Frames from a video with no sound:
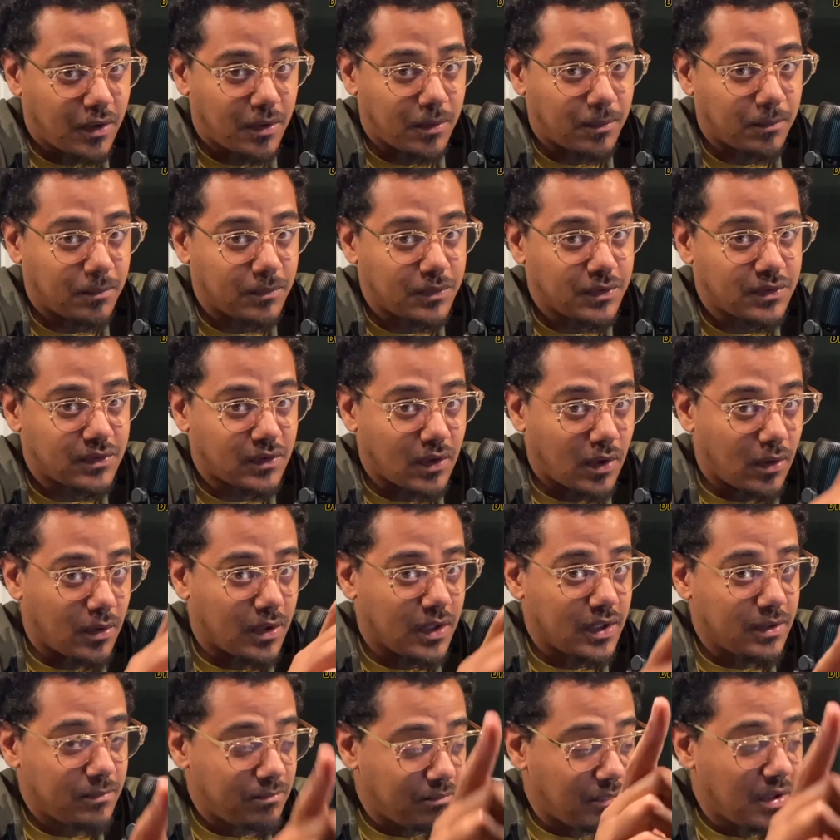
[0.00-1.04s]
So
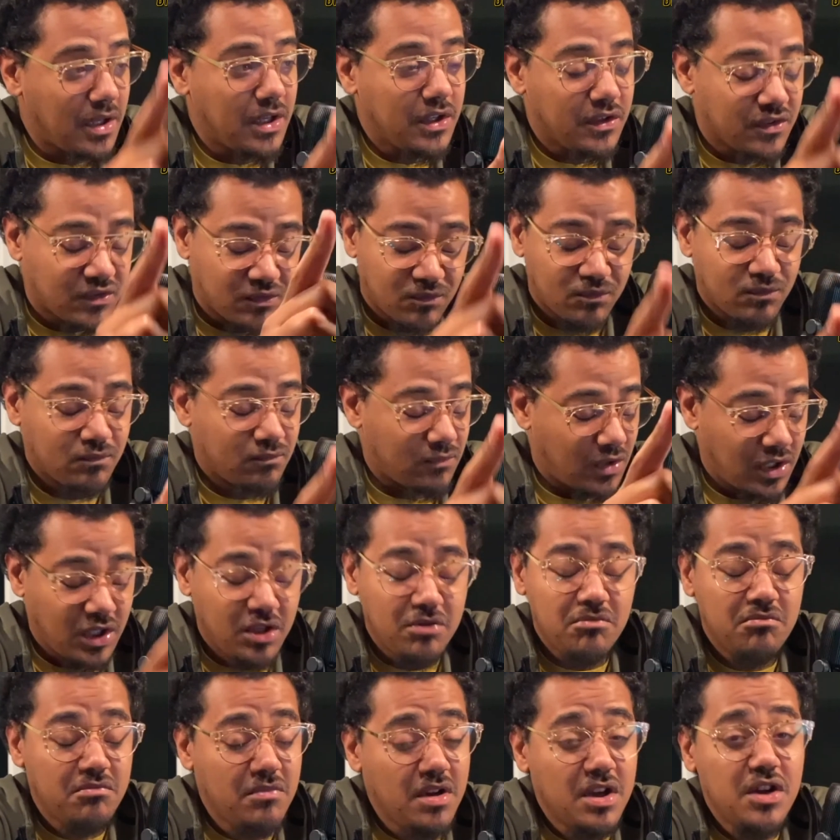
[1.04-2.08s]
he
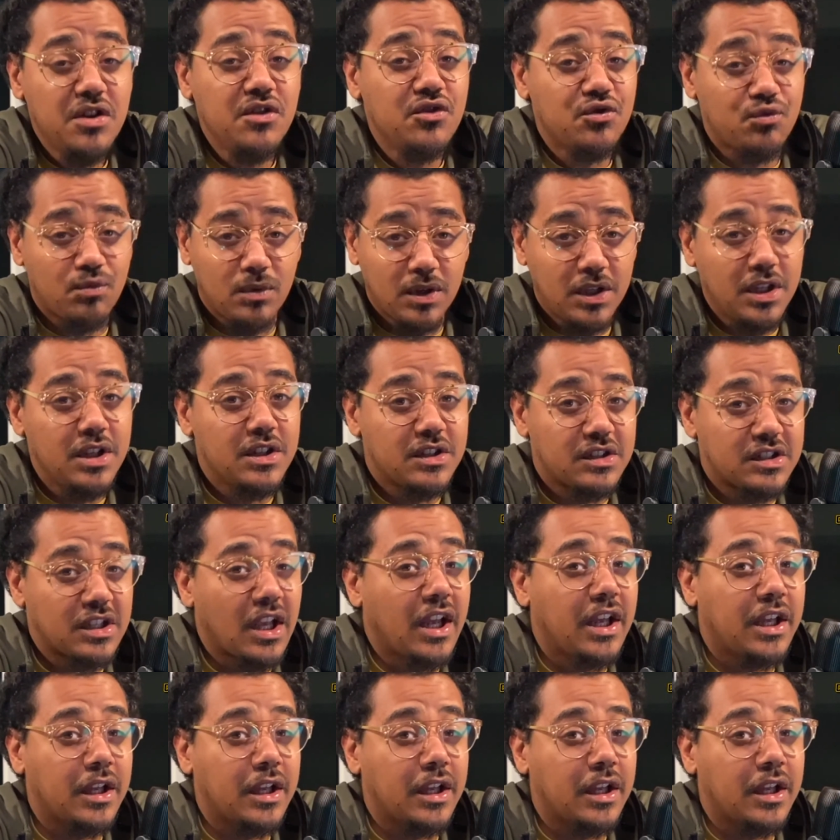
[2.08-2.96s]
means what he's saying.